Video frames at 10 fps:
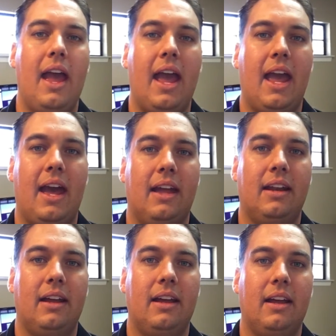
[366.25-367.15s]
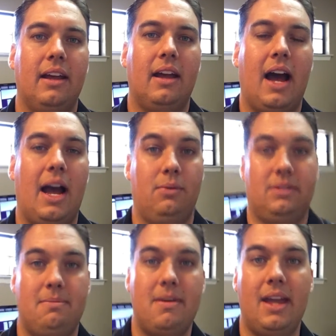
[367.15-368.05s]
And I was
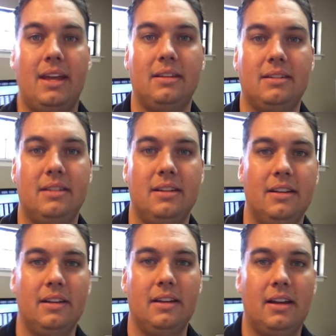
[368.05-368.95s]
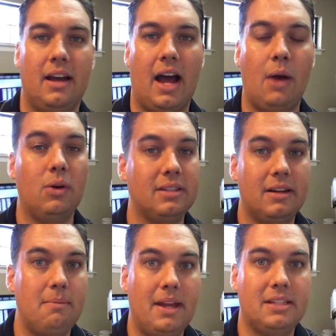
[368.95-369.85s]
amazed. I wasn't
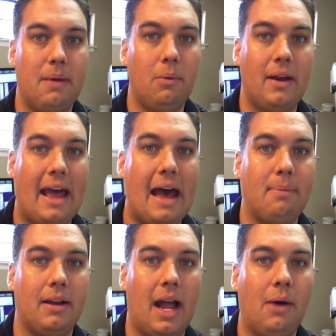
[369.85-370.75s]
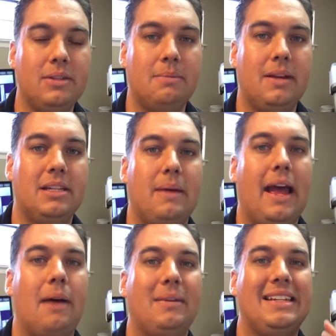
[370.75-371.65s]
amazed by what happened. I was amazed by
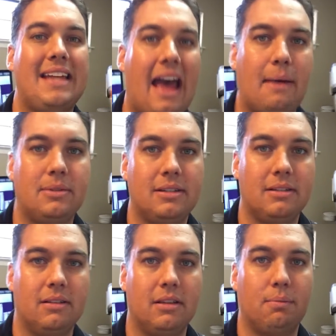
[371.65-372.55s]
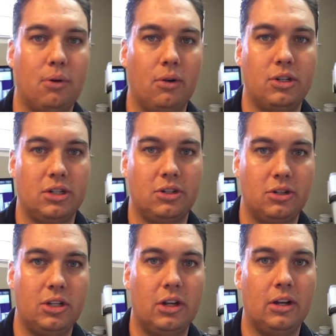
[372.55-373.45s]
how many taps the pro adjuster
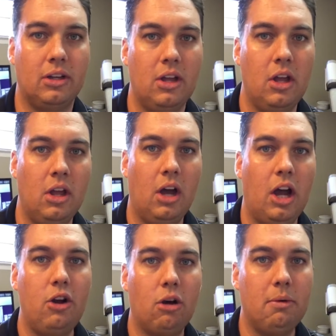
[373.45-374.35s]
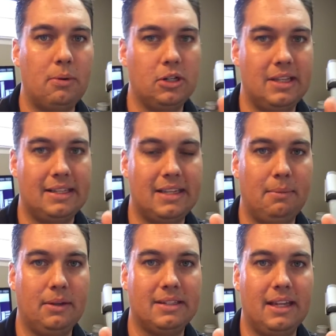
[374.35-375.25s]
took. A normal person that
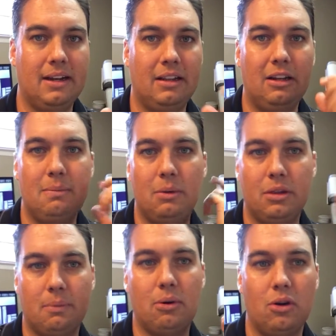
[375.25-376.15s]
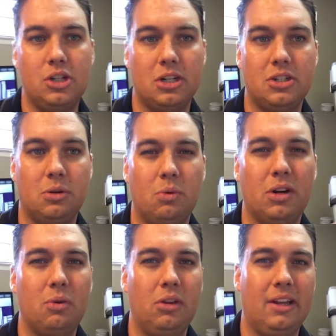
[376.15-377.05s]
subluxated a little bit with the pro adjuster
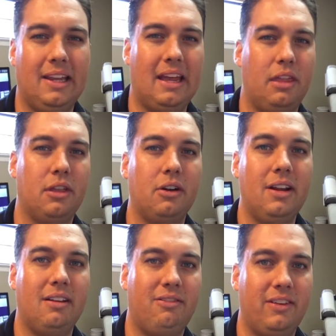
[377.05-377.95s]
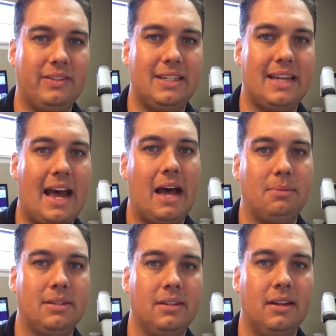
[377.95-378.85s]
work, we're looking at 30 to 50
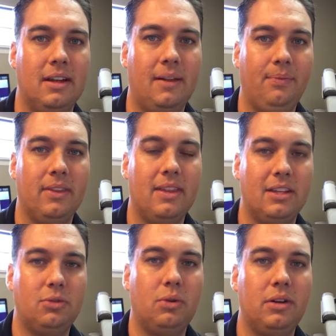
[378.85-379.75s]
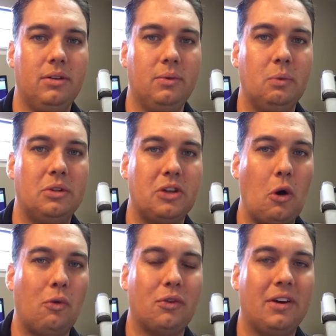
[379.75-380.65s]
taps. This one was
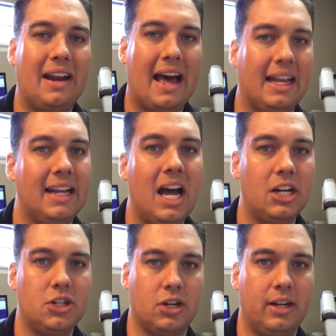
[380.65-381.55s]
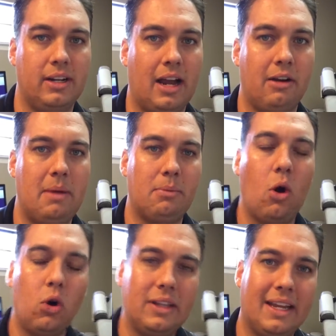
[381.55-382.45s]
over 900. I remember
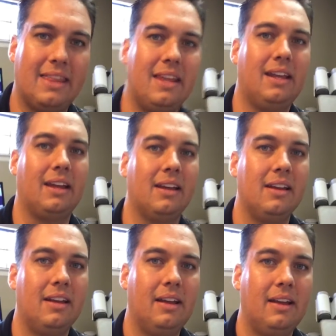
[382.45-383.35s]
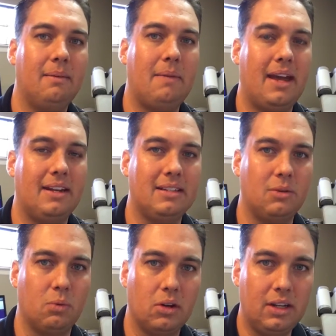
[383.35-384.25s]
holding it thinking, man, is
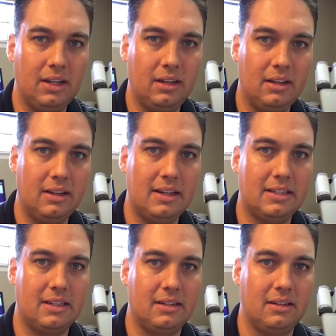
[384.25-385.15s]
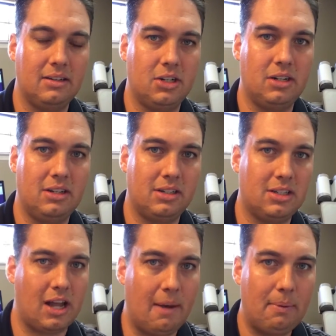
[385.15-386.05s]
it working? Shouldn't it
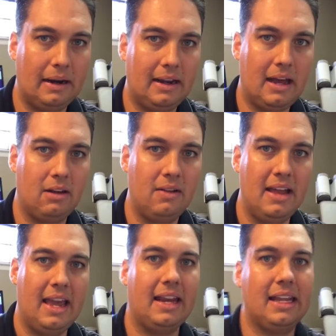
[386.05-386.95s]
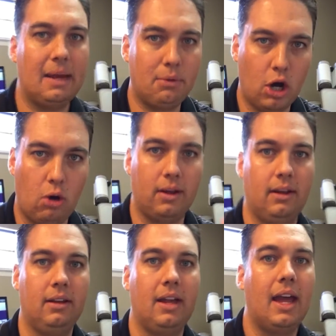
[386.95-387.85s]
stop right now? And it kept
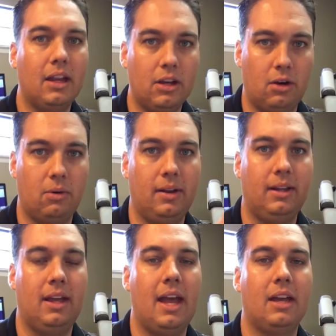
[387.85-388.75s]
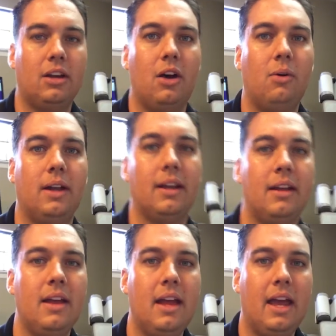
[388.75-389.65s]
going and going and going.
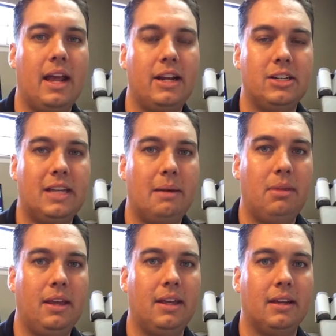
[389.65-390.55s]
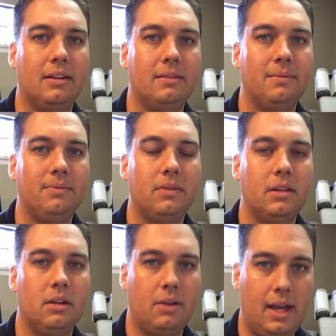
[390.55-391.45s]
And I just kept thinking,
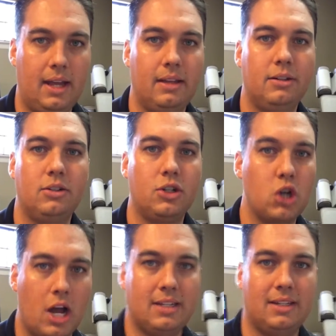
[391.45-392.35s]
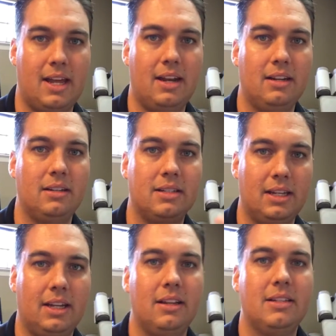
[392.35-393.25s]
okay, trust it.
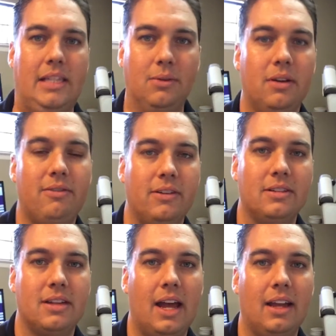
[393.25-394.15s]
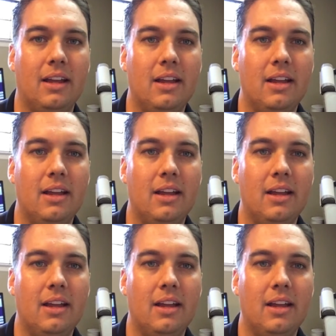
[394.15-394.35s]
See what it feels like.